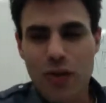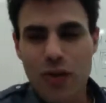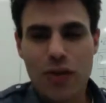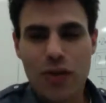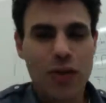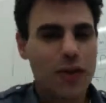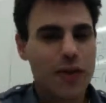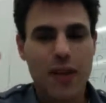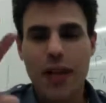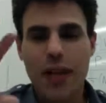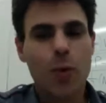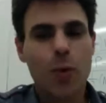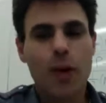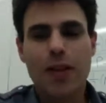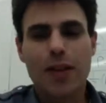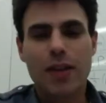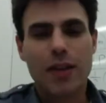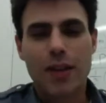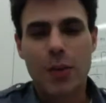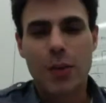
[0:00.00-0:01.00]
Just equate
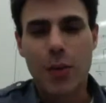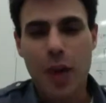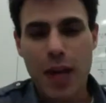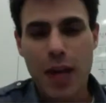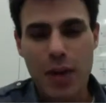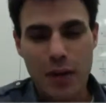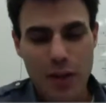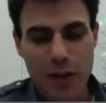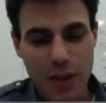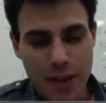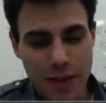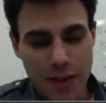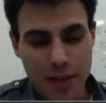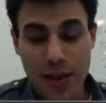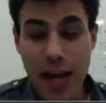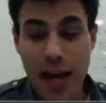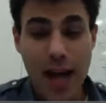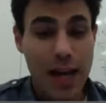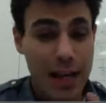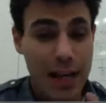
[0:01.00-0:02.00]
the 2 energies.
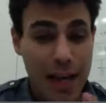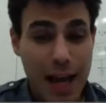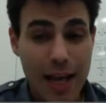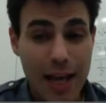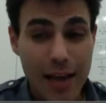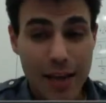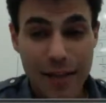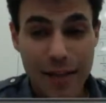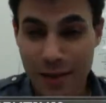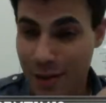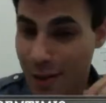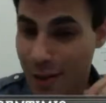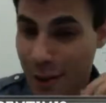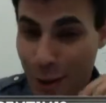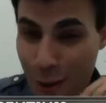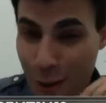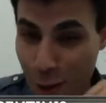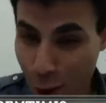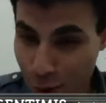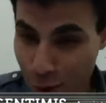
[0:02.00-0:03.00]
And again,
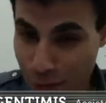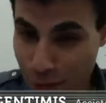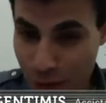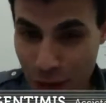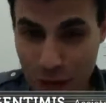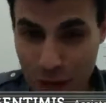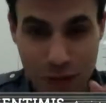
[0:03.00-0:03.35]
no friction.